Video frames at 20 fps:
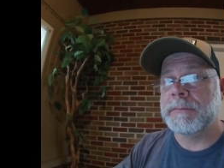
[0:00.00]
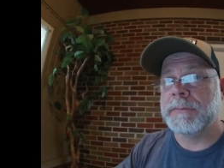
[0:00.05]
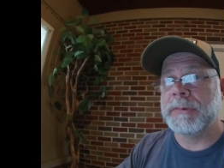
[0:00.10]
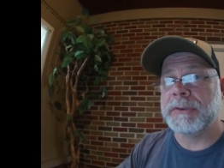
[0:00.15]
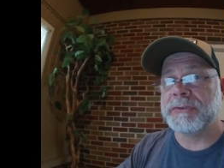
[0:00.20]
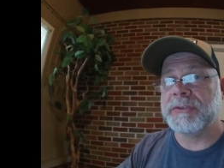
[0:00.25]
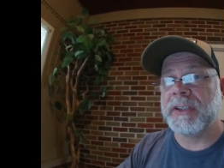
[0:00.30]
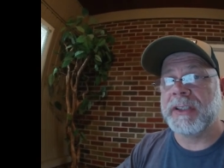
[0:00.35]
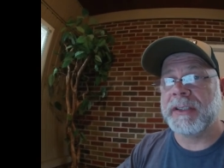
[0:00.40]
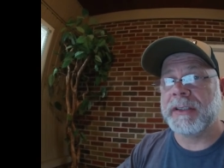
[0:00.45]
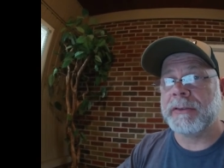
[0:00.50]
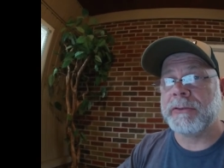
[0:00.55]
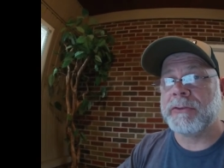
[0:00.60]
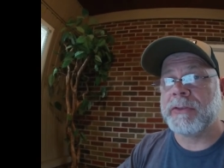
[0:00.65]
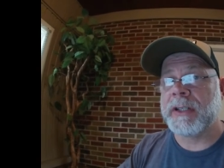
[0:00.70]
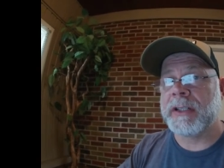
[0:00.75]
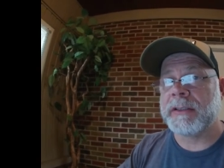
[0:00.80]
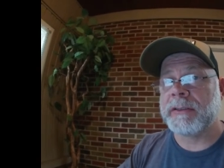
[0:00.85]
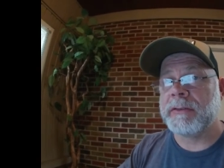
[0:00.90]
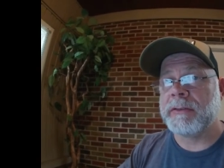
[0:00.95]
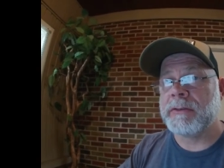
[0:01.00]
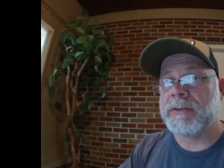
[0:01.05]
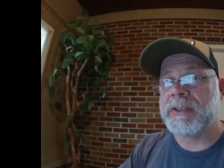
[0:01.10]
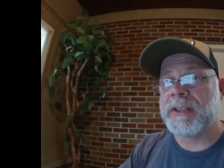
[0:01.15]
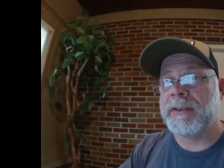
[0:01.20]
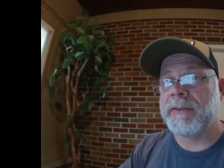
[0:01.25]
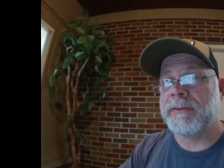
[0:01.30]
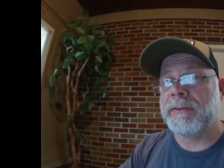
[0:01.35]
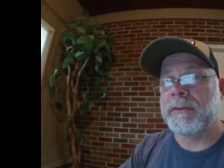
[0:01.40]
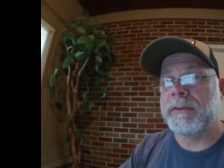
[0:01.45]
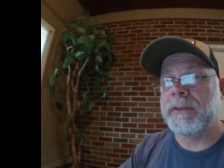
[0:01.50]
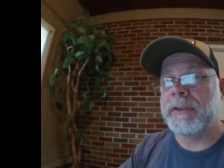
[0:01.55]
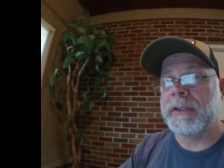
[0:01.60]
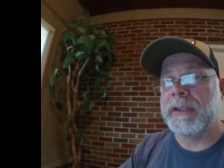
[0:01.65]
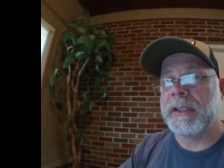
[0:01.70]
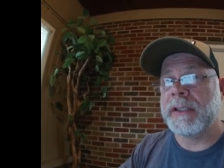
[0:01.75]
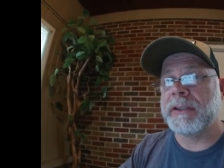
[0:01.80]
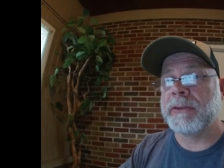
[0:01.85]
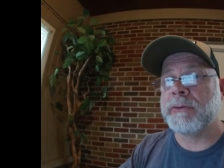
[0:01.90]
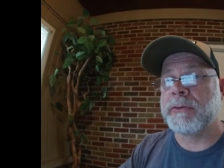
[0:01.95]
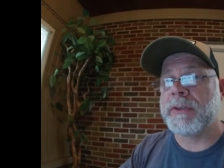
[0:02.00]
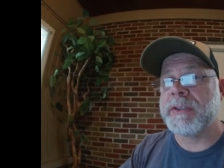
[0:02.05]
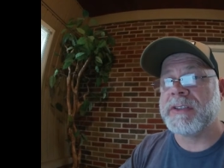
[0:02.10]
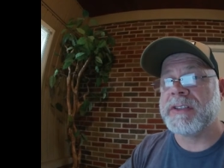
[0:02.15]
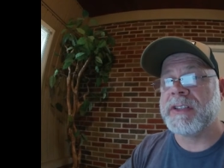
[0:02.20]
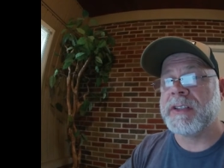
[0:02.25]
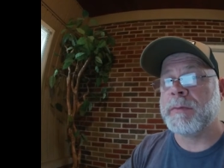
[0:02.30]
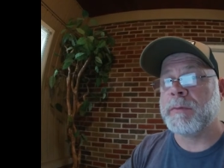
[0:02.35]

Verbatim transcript: Looks like tractors have increased